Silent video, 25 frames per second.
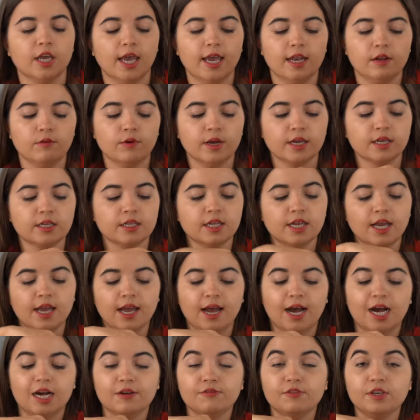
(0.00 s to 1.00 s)
Anyway,
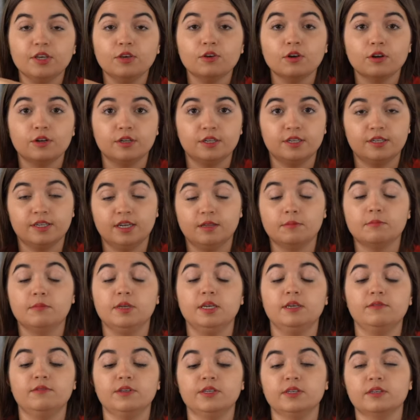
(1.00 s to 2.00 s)
I think you understand
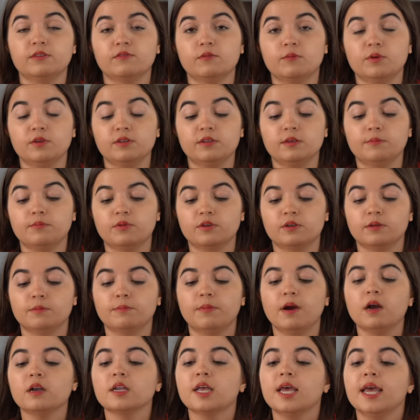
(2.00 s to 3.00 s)
me. This is the most important
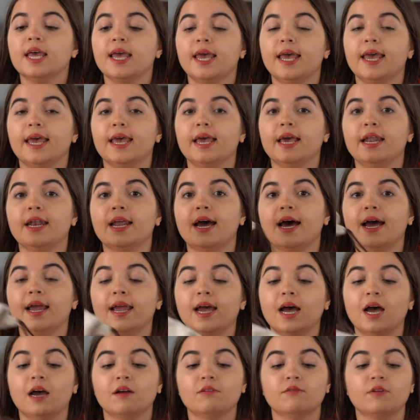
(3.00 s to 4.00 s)
part. And I
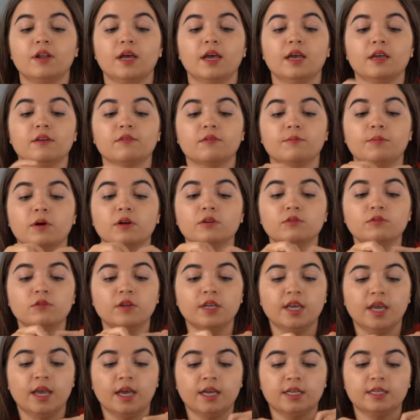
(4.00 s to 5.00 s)
have like the
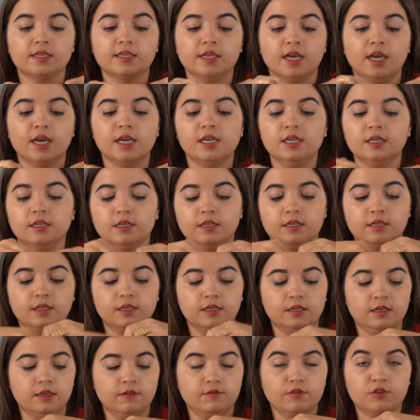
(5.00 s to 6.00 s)
bandoulière inside,
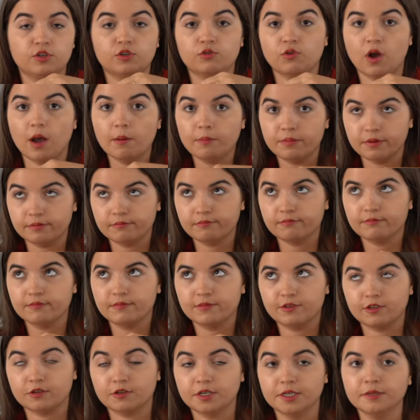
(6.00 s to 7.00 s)
the strap,
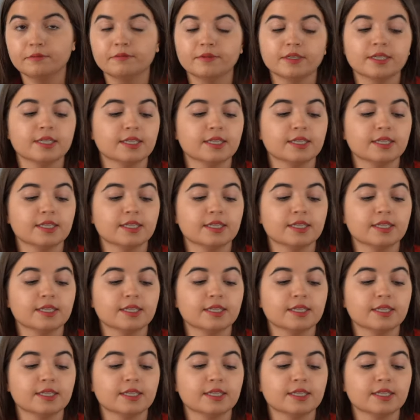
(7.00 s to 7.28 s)
sorry.